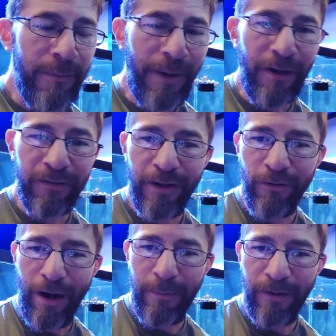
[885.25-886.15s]
parasite
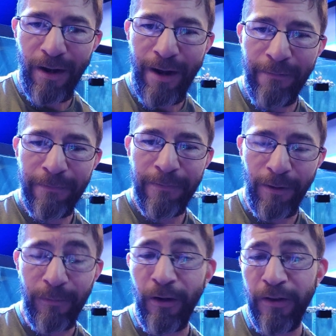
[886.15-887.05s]
drops off, or
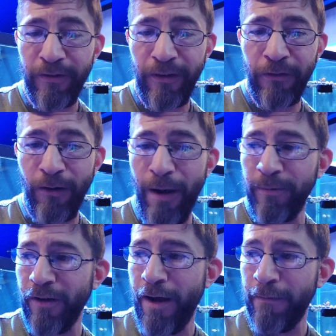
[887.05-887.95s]
I'm sorry, the cyst
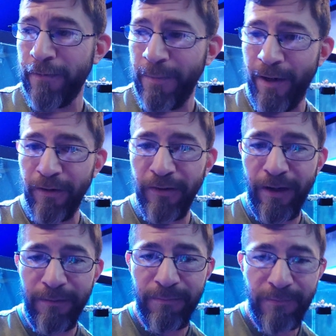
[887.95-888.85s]
drops off, the
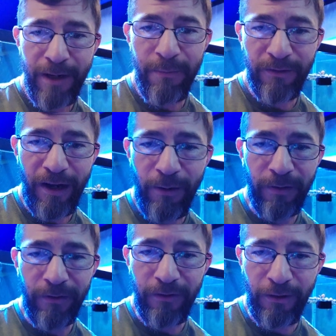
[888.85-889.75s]
parasite comes out
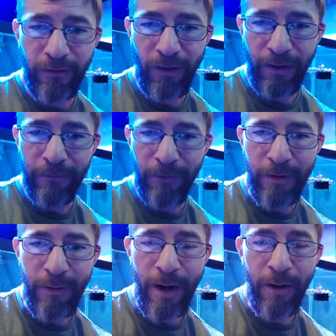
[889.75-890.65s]
and starts looking for a
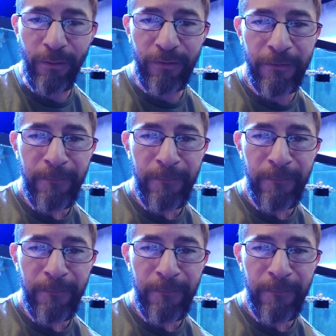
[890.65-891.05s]
new host.